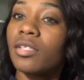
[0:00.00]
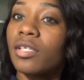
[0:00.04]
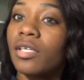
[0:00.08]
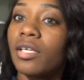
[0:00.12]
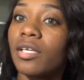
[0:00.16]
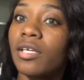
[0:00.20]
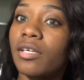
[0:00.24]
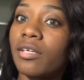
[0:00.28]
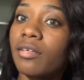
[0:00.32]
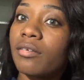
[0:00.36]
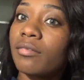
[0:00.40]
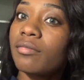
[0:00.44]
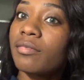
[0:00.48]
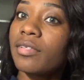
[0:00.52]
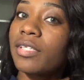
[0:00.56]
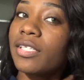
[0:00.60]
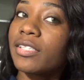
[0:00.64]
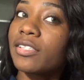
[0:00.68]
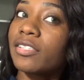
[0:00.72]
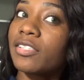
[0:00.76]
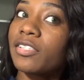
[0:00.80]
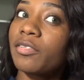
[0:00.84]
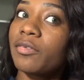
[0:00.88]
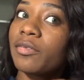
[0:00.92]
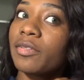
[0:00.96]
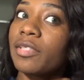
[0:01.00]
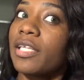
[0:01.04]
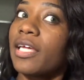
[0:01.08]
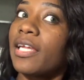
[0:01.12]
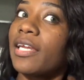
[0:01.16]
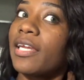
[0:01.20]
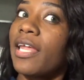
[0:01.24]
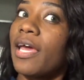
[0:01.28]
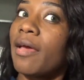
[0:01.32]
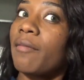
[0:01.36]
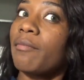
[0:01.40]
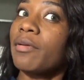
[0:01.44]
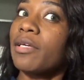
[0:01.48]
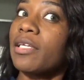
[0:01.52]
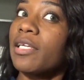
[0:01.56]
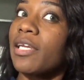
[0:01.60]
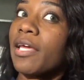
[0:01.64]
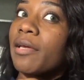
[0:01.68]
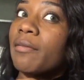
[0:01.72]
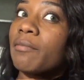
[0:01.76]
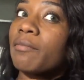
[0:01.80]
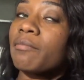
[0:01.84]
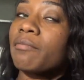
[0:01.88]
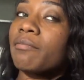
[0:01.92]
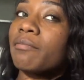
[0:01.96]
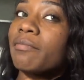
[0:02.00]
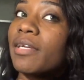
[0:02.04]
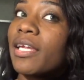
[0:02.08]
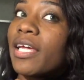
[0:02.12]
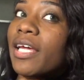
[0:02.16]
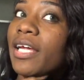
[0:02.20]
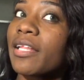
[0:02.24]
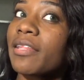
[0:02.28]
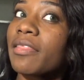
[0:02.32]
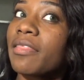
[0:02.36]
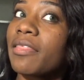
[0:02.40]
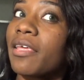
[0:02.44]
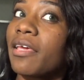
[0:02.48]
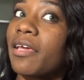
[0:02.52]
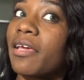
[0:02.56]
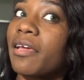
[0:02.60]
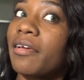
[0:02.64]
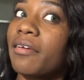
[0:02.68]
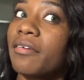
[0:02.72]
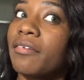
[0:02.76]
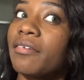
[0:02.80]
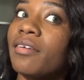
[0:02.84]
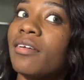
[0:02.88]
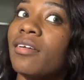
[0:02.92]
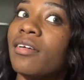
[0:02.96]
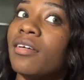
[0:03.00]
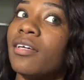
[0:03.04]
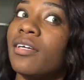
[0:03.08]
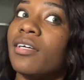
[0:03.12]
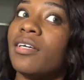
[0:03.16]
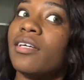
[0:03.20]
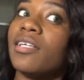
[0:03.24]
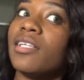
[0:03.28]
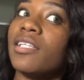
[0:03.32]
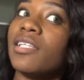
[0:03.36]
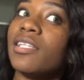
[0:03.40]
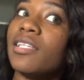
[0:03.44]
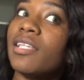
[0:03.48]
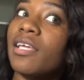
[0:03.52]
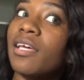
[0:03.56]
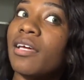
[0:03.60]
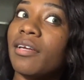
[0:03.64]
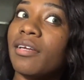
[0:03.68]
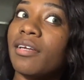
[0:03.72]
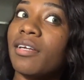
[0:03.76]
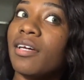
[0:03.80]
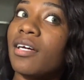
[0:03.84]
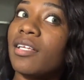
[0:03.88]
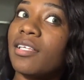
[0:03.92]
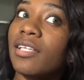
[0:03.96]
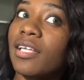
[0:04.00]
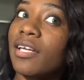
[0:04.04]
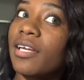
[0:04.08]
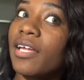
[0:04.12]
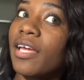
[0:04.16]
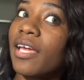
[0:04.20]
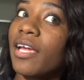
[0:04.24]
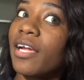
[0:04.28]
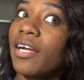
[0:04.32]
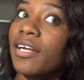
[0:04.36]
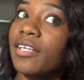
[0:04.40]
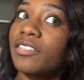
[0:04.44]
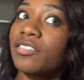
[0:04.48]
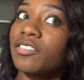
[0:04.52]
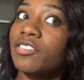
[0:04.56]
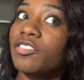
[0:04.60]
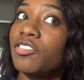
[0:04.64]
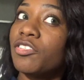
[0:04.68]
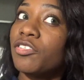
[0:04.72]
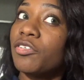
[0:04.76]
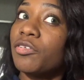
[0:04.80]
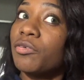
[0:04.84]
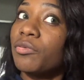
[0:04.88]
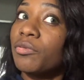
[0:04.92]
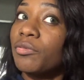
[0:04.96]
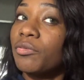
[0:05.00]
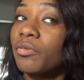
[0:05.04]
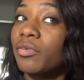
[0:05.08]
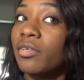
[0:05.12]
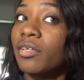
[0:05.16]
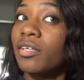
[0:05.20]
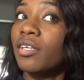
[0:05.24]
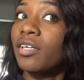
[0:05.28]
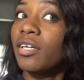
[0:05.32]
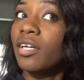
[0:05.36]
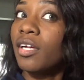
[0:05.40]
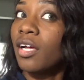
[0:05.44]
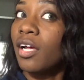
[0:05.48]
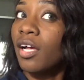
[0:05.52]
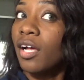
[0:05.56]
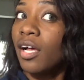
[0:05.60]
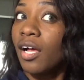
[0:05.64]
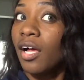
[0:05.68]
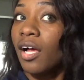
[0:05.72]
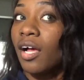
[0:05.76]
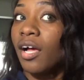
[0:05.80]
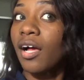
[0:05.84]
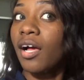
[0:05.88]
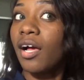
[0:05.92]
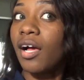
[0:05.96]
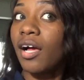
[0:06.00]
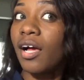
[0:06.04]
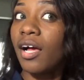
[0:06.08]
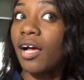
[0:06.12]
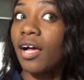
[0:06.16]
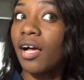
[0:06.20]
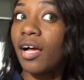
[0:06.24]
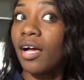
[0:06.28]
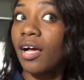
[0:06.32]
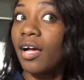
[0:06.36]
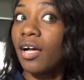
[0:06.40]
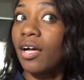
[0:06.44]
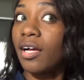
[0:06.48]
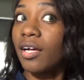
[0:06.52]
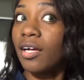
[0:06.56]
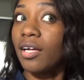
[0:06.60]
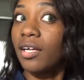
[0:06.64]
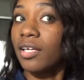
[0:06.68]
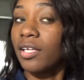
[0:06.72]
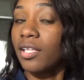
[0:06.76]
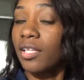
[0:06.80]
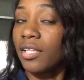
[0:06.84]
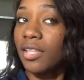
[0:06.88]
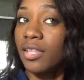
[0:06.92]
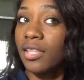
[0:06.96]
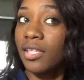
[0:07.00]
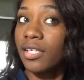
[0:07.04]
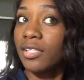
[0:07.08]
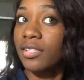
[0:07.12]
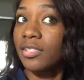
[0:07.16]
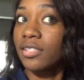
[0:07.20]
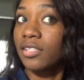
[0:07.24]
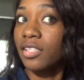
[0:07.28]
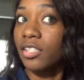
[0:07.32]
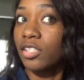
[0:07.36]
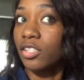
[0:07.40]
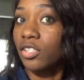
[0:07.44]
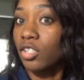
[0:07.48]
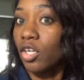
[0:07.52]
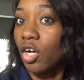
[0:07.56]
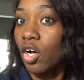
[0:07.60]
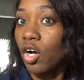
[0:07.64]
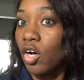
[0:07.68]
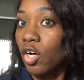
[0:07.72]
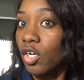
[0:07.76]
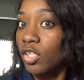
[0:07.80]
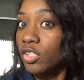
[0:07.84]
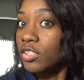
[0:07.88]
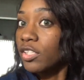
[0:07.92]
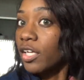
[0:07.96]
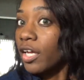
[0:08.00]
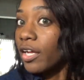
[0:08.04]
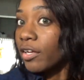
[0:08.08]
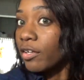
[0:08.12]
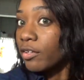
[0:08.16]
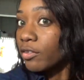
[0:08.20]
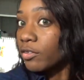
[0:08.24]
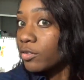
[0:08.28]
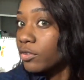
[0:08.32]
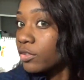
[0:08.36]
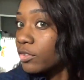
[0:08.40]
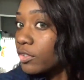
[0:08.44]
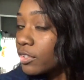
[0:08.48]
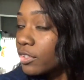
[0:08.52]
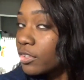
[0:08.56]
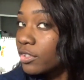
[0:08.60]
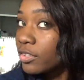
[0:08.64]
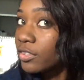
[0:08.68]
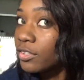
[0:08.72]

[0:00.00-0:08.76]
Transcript: yeah, it's doing that nappy nape neck thing that a lot of hairs do. Uh, this is all tangled.